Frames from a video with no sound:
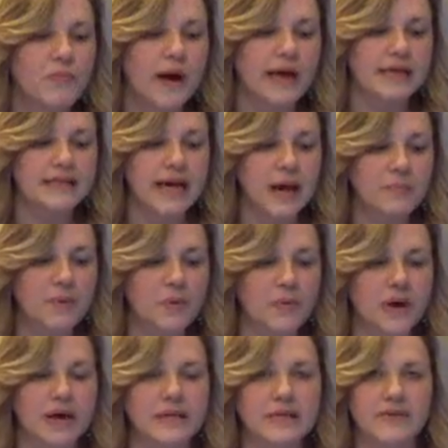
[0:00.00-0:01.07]
my example
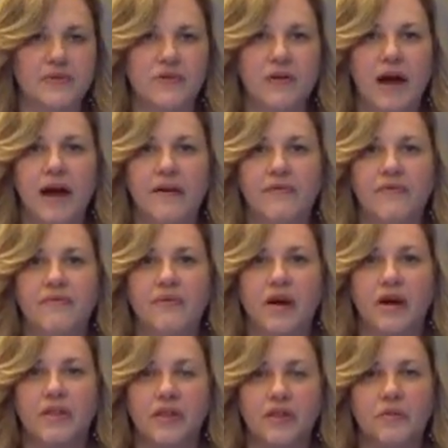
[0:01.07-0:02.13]
was, if you have
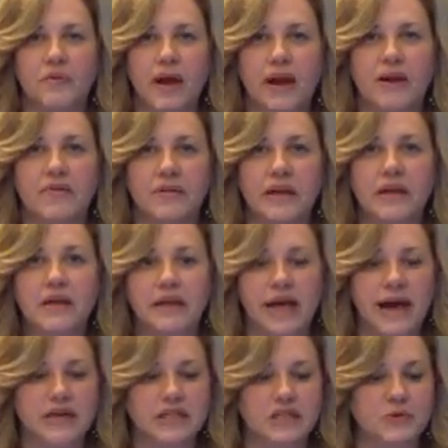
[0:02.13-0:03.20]
the threat of legal
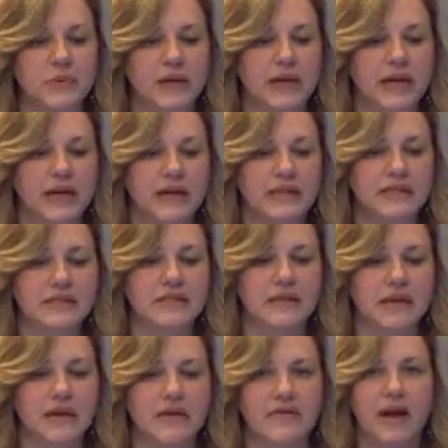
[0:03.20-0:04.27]
actions because
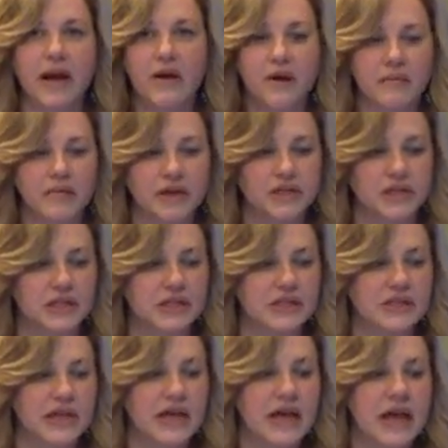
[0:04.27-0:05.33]
of air emissions,
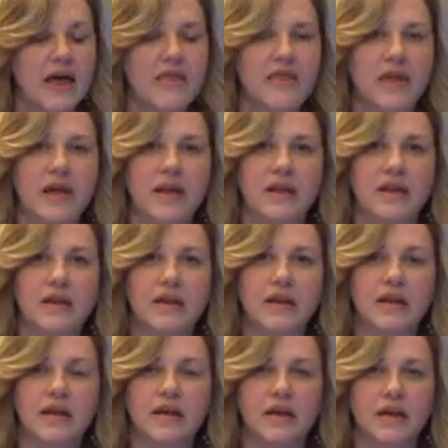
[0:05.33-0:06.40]
then
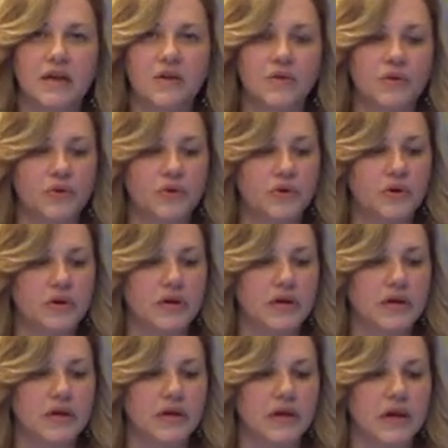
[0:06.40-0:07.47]
you could
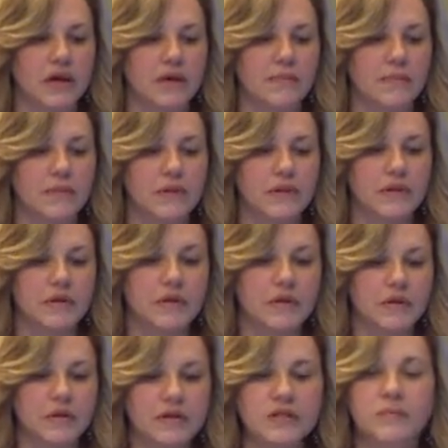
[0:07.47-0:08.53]

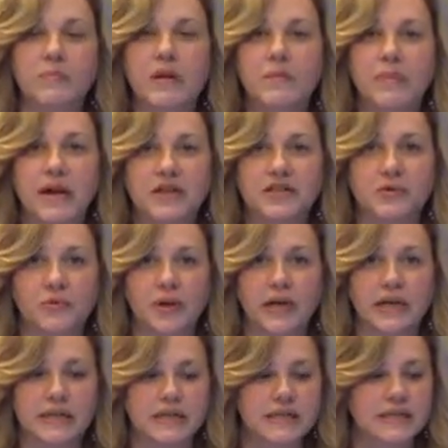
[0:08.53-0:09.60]
look to minimize your
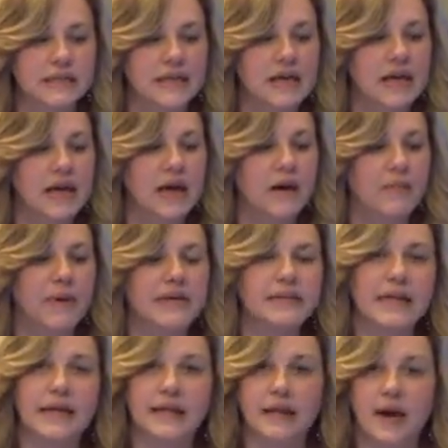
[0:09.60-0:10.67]
weakness by
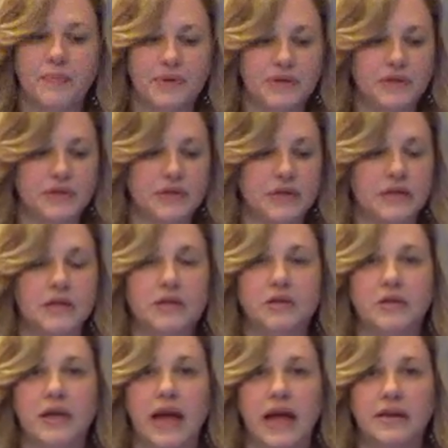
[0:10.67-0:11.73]
taking the opportunity
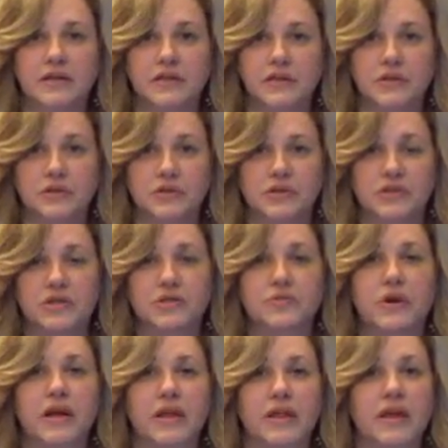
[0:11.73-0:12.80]
to use the
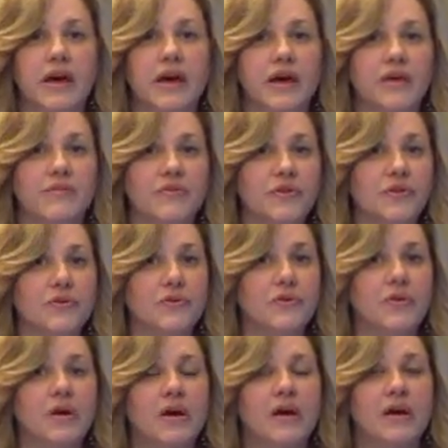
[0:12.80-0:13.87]
strength of new